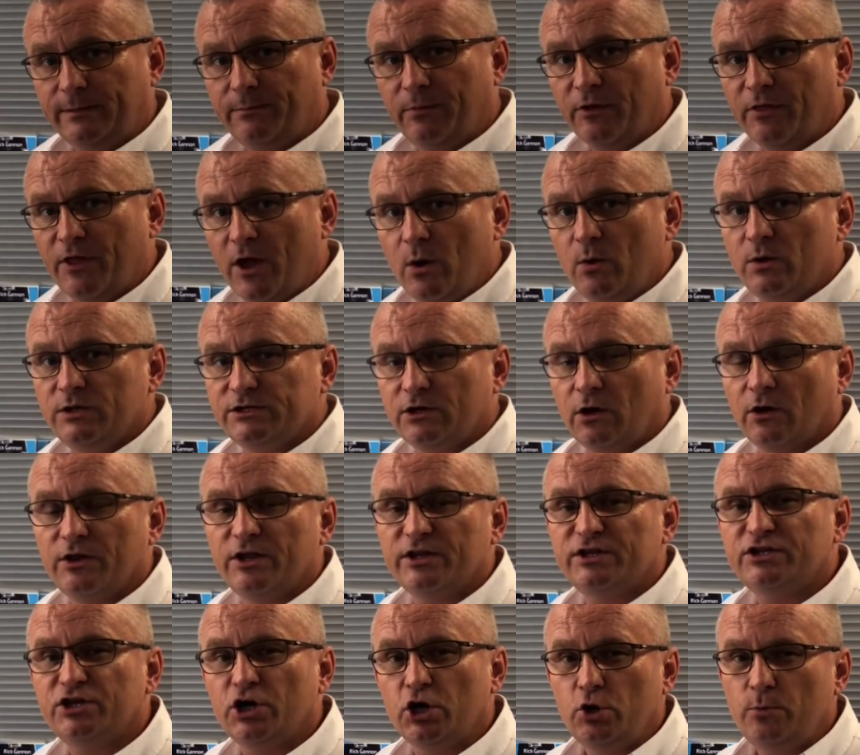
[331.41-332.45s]
but those are the
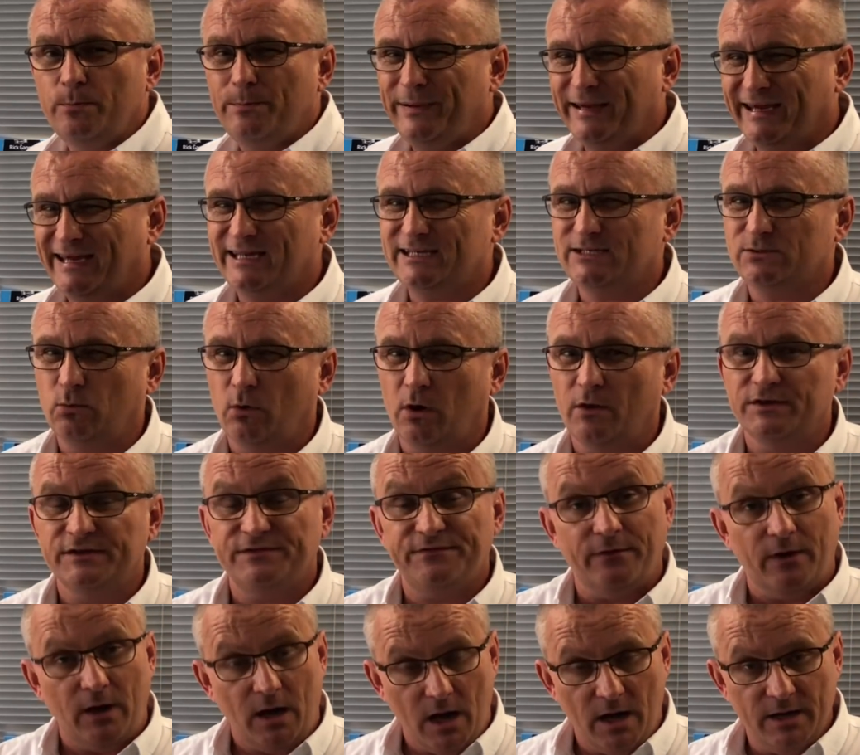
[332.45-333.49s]
two biggest ones
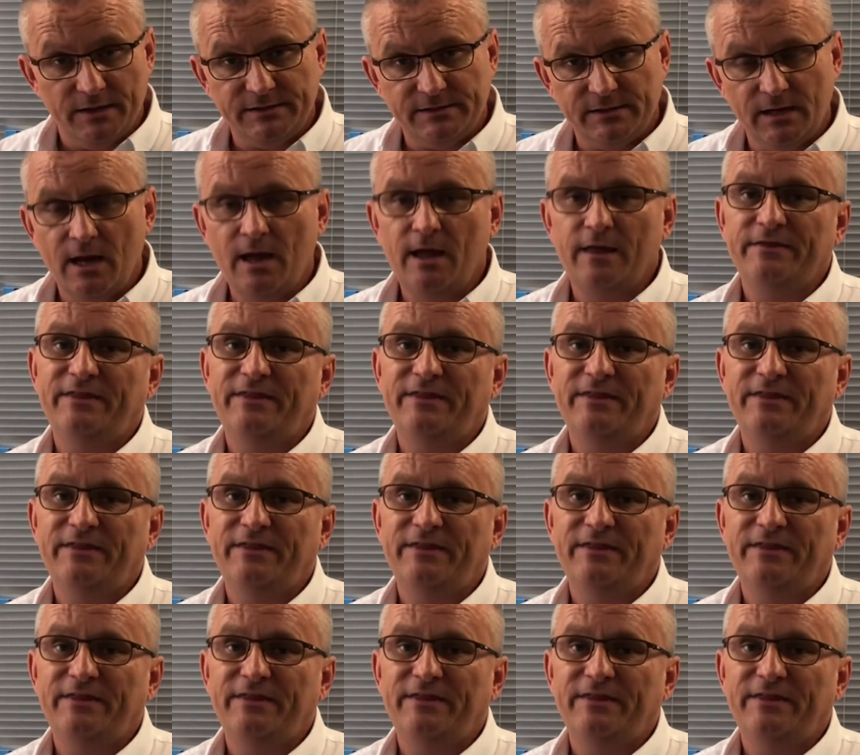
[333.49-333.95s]
for us